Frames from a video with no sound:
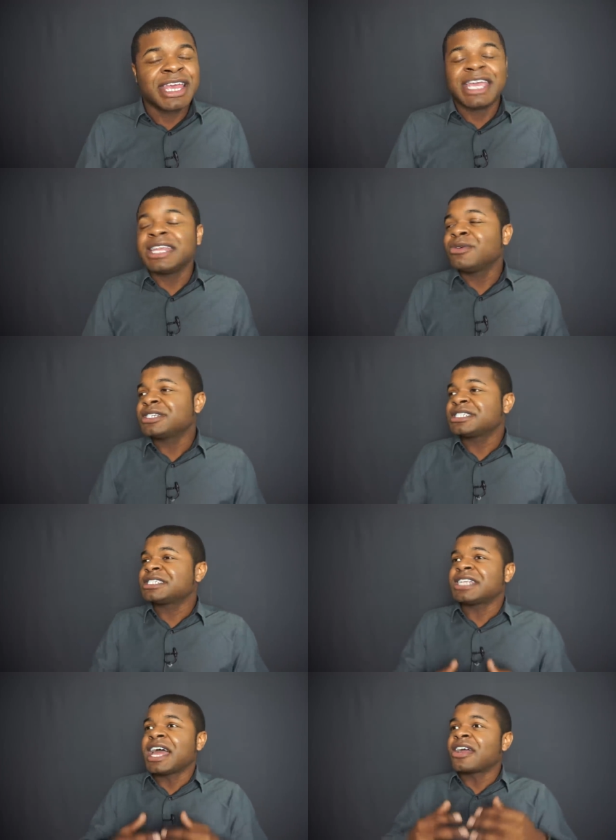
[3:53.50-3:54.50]
And it was
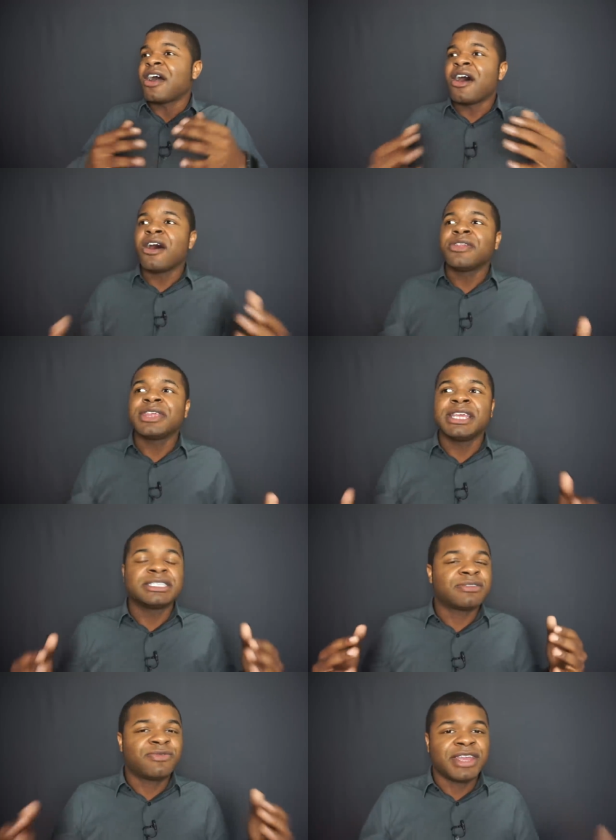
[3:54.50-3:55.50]
just like all
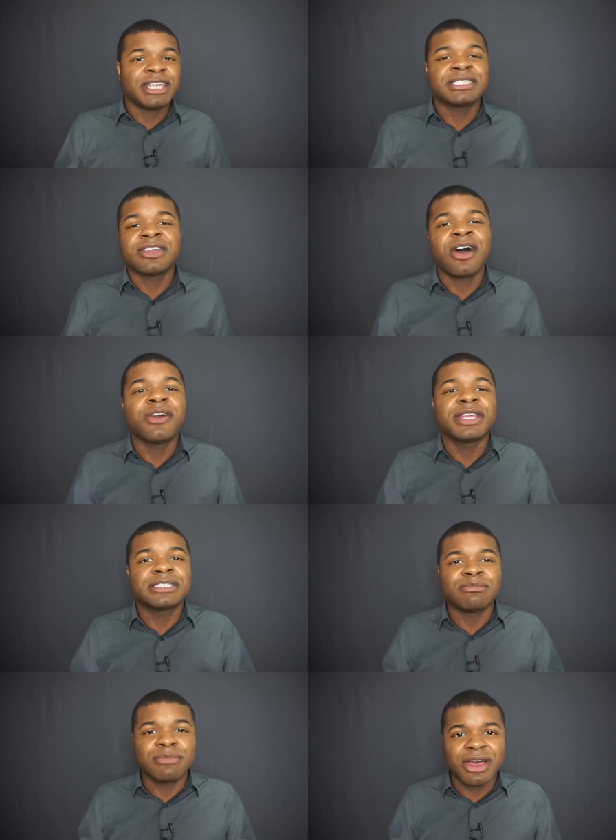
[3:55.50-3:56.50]
these fees and all
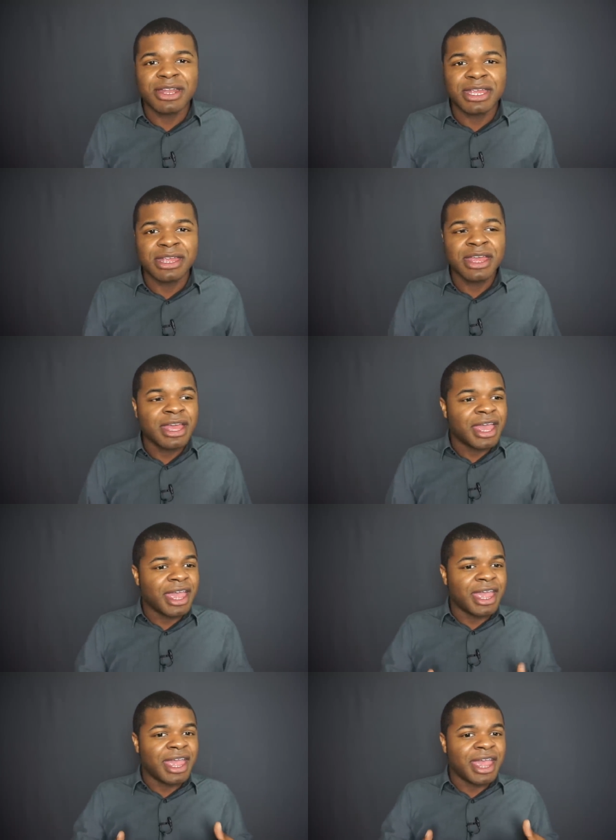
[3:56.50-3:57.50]
this money.
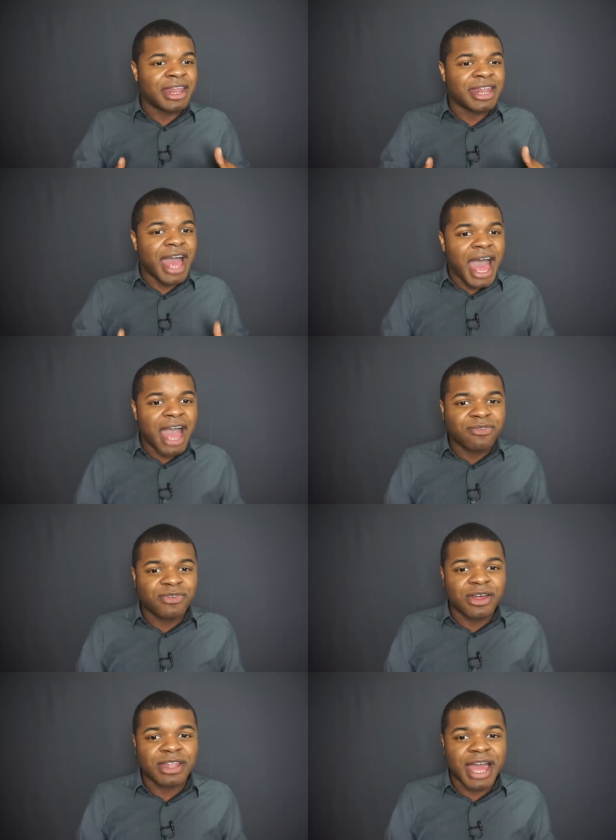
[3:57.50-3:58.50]
And I
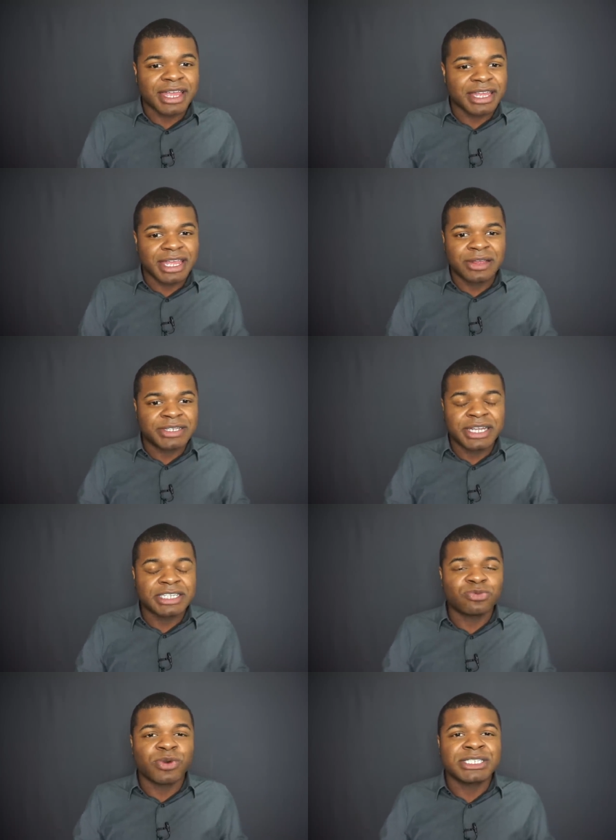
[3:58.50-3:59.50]
felt like it, it
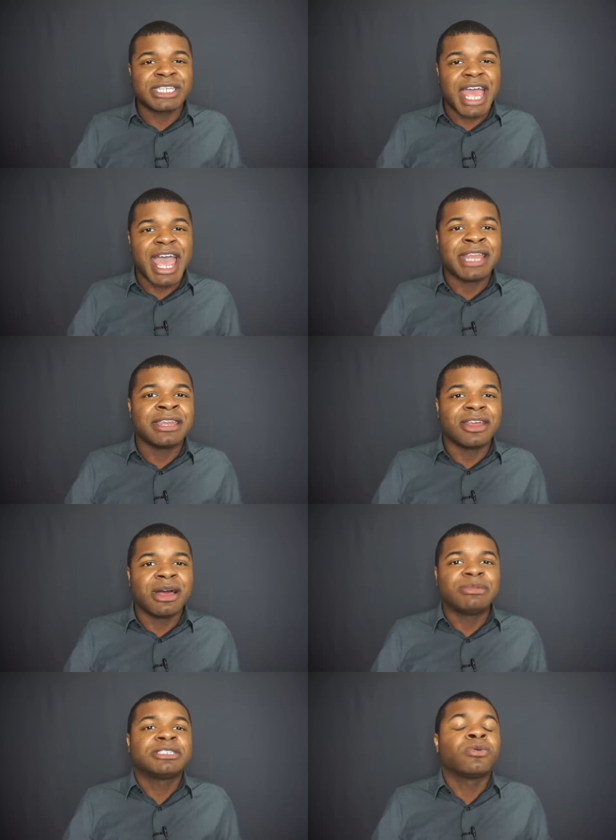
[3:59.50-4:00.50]
just wasn't adding
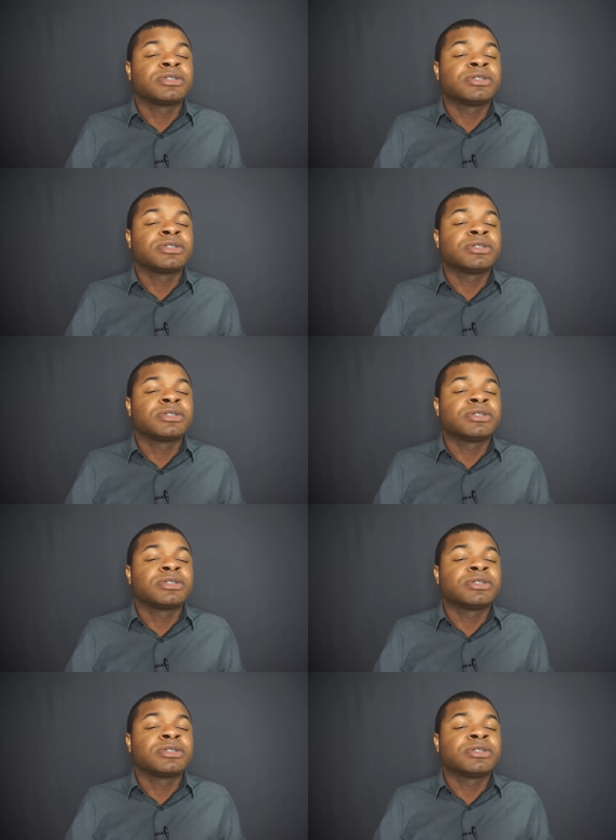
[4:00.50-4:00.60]
up to,